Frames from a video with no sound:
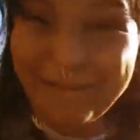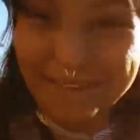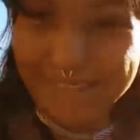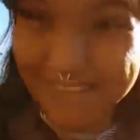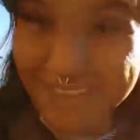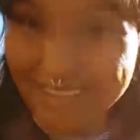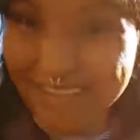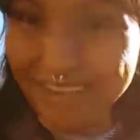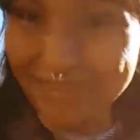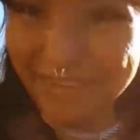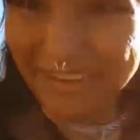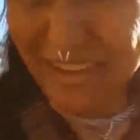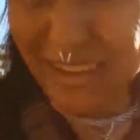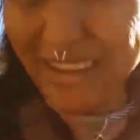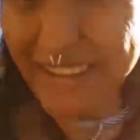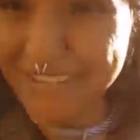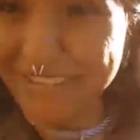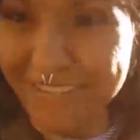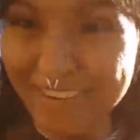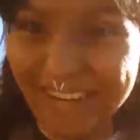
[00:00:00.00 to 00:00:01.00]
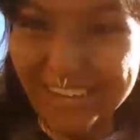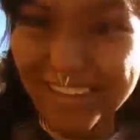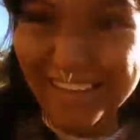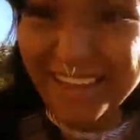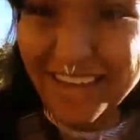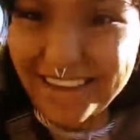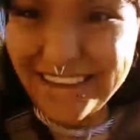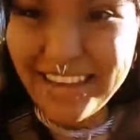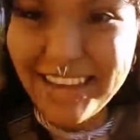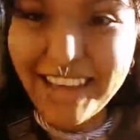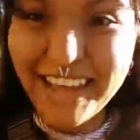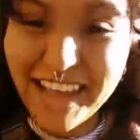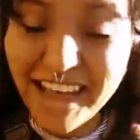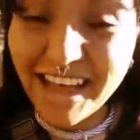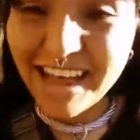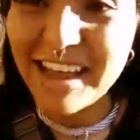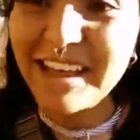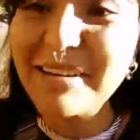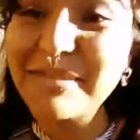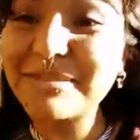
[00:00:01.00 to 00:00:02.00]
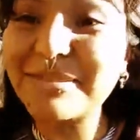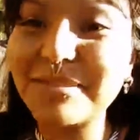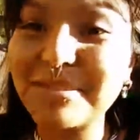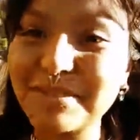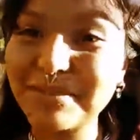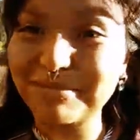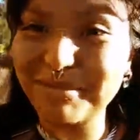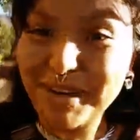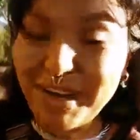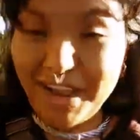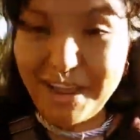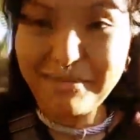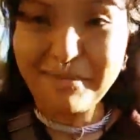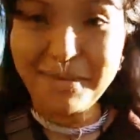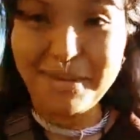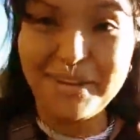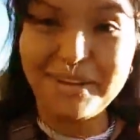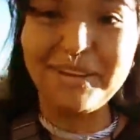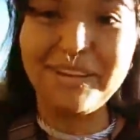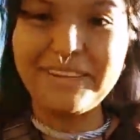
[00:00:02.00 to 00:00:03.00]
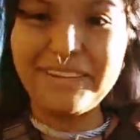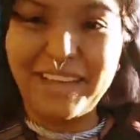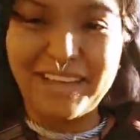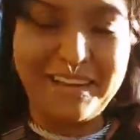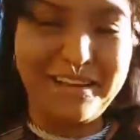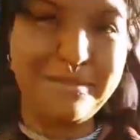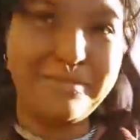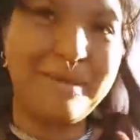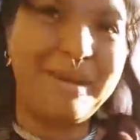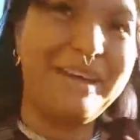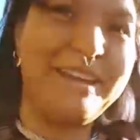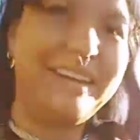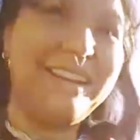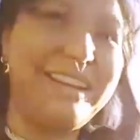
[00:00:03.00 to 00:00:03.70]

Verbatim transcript: my certificate in Reiki. I am super happy and excited about